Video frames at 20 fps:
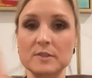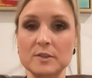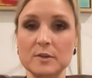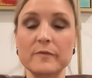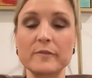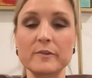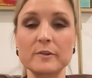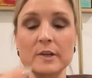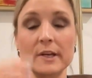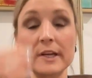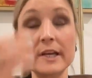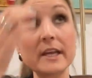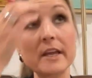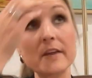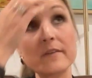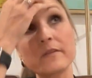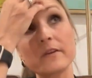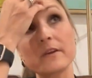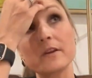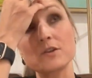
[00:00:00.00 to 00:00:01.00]
So if you're looking
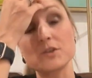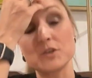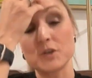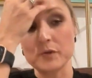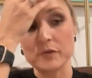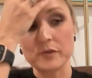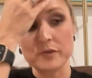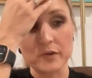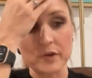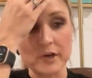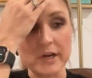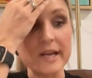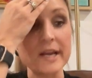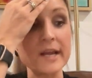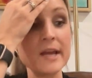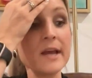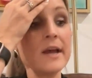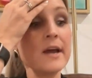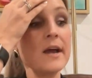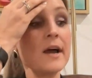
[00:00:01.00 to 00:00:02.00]
at figure 2.3,